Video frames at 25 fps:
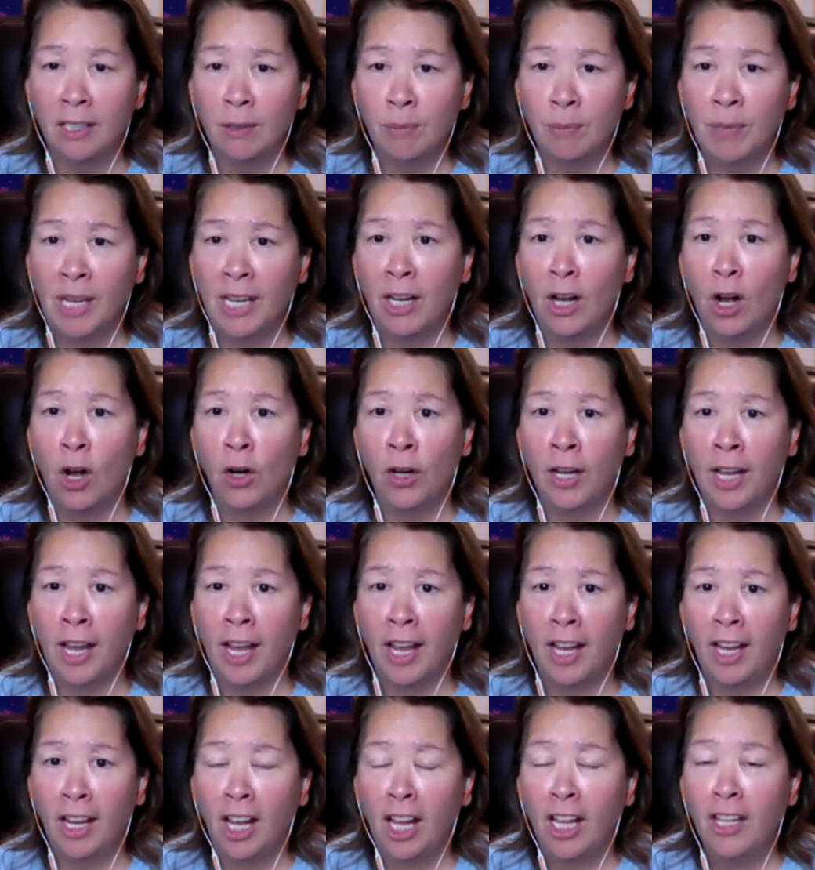I'm like,
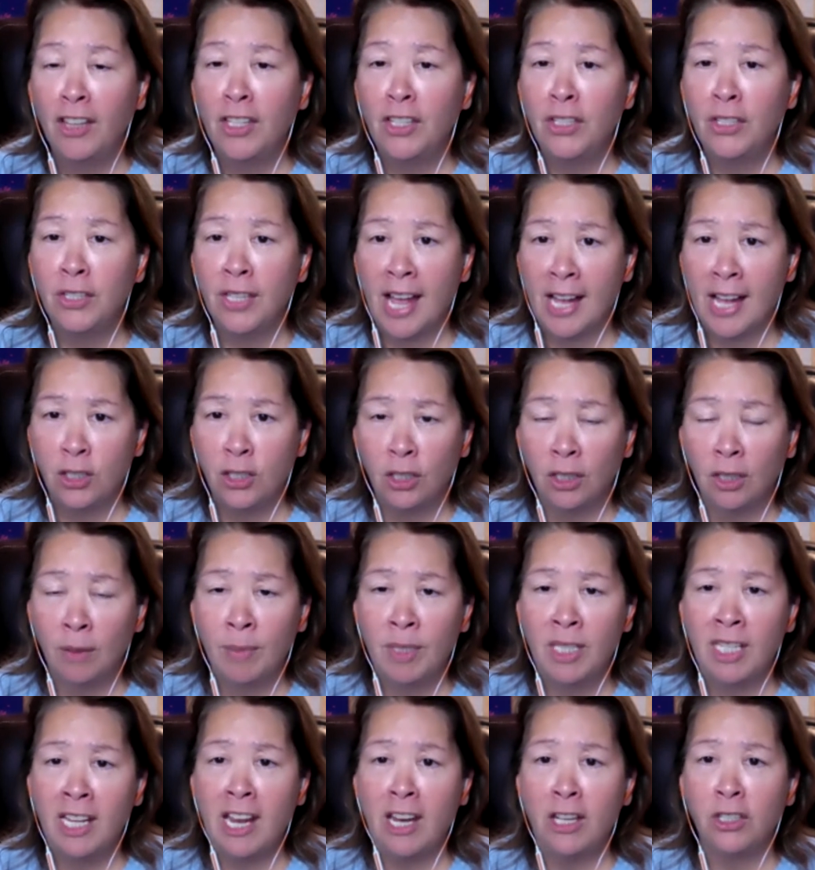okay, the statute of
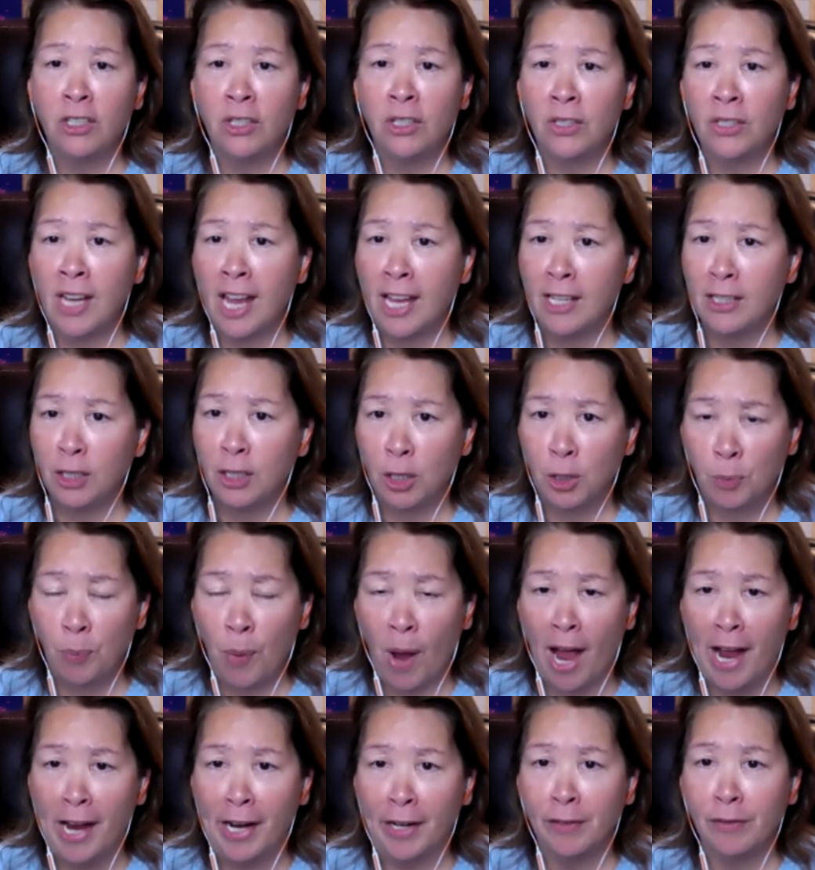limitations has
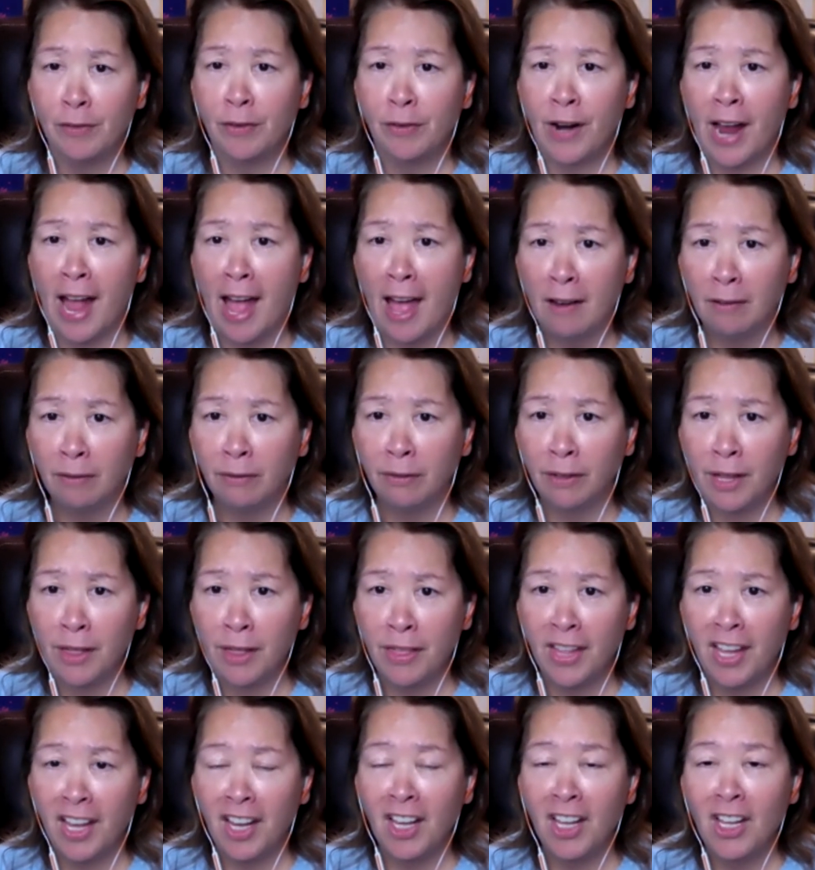expired for
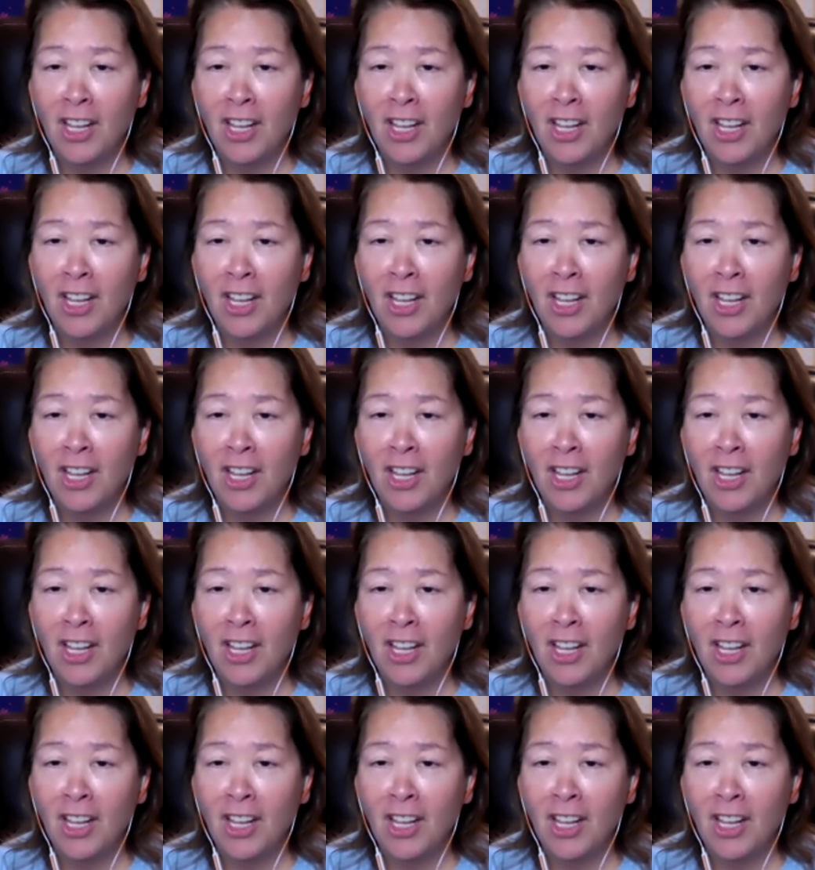everything.